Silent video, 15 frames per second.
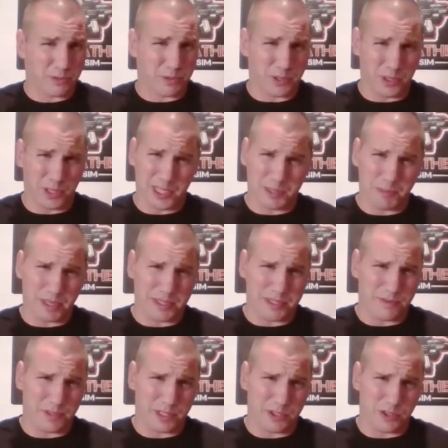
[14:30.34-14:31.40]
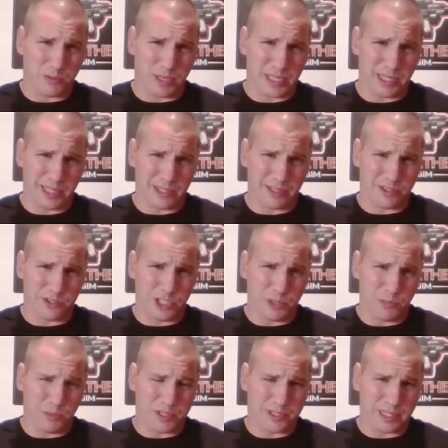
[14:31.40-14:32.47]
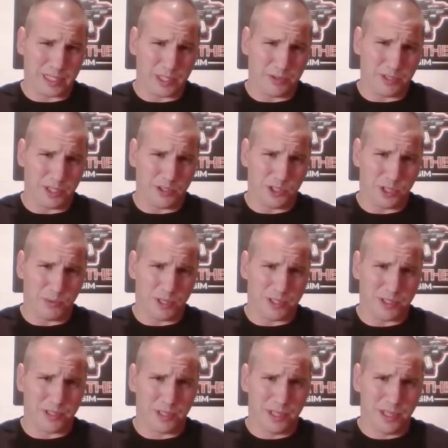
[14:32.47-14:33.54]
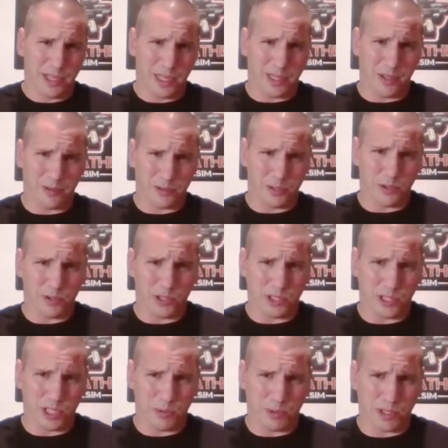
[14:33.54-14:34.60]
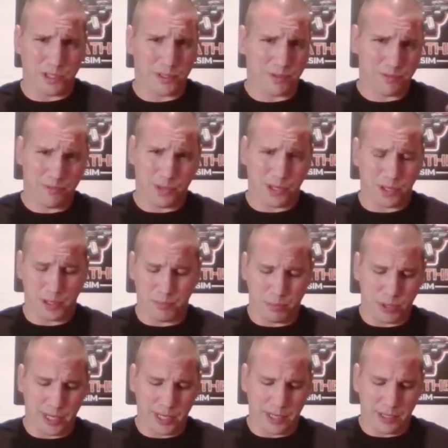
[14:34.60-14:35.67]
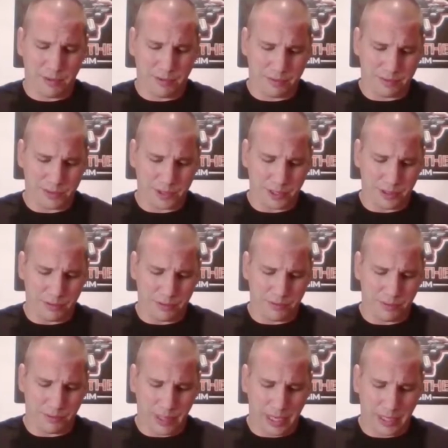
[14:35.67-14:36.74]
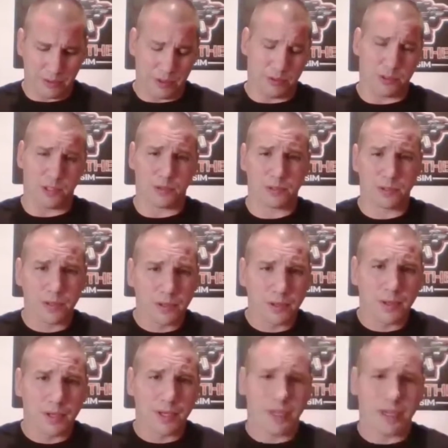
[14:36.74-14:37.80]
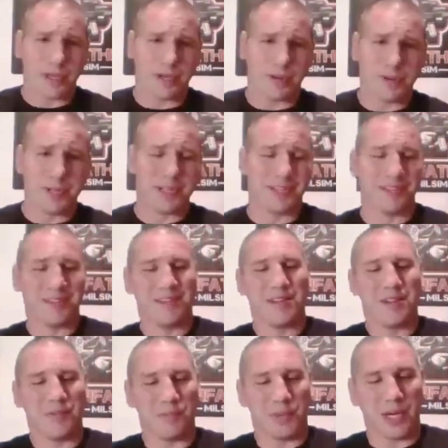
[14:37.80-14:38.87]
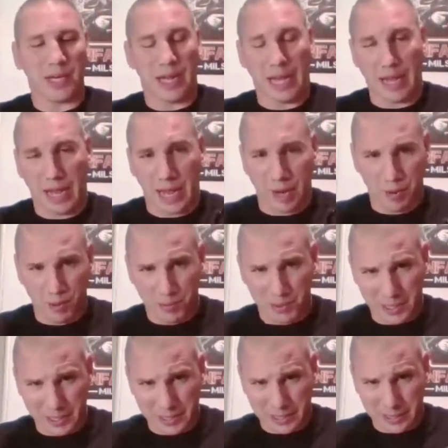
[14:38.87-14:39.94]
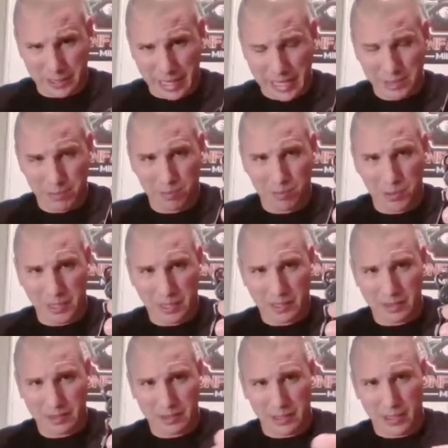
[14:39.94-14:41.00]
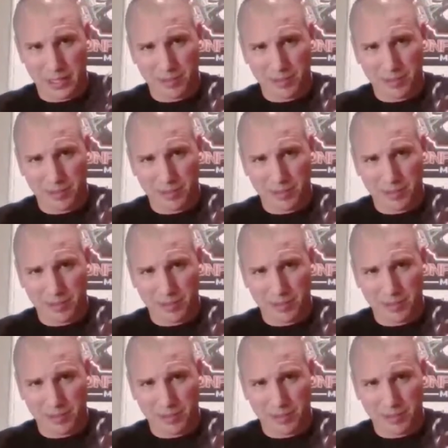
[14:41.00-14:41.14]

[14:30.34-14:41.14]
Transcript: are really expensive unless you buy like cheap ones like UTG ones. And those UTG ones, they're going to break. So I don't use those. But I went with this clasp because